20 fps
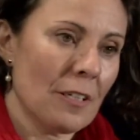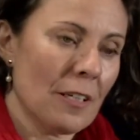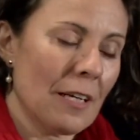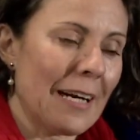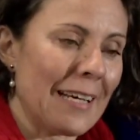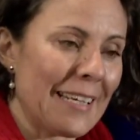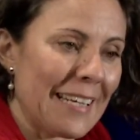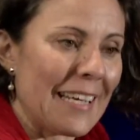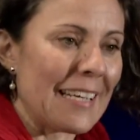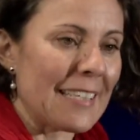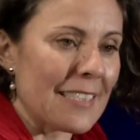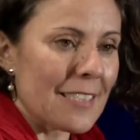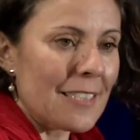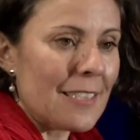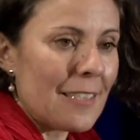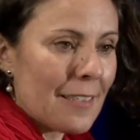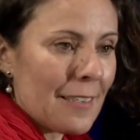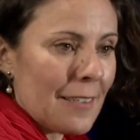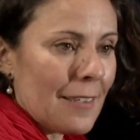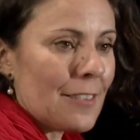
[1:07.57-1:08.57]
and
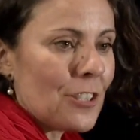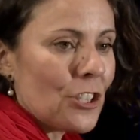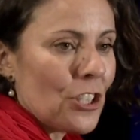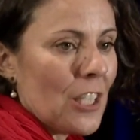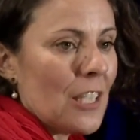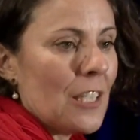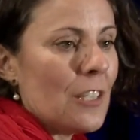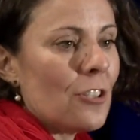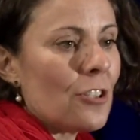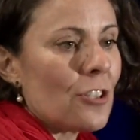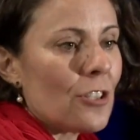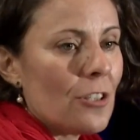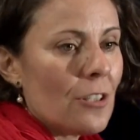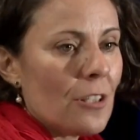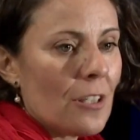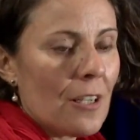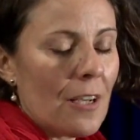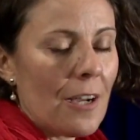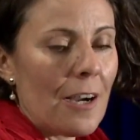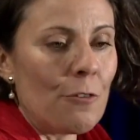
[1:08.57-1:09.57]
external change
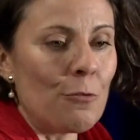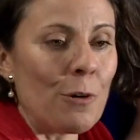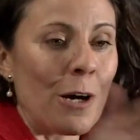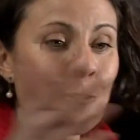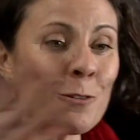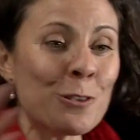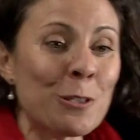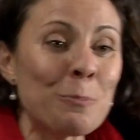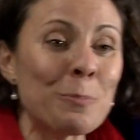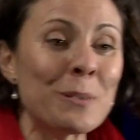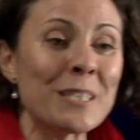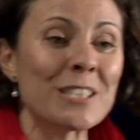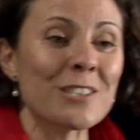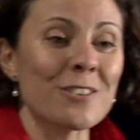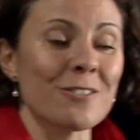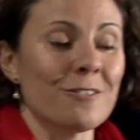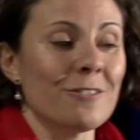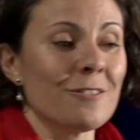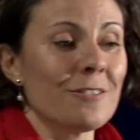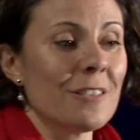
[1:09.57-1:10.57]
around the
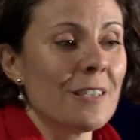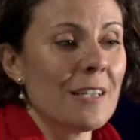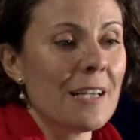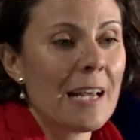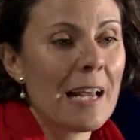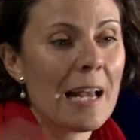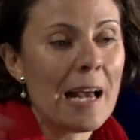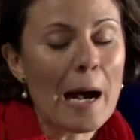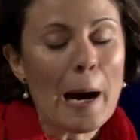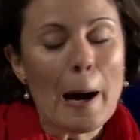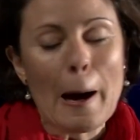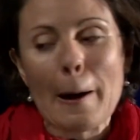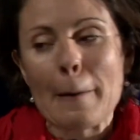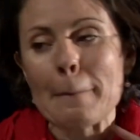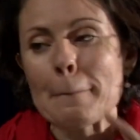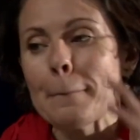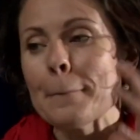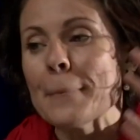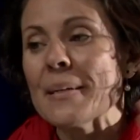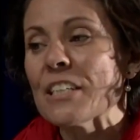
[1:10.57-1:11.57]
prison
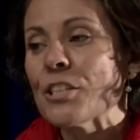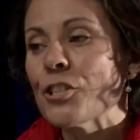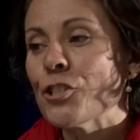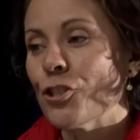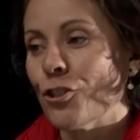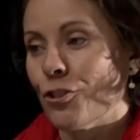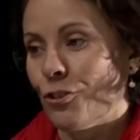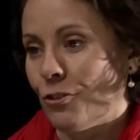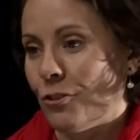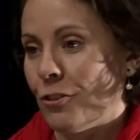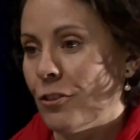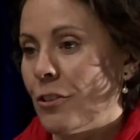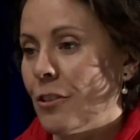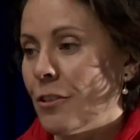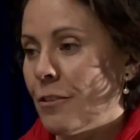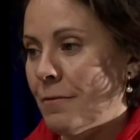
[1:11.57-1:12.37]
and beyond.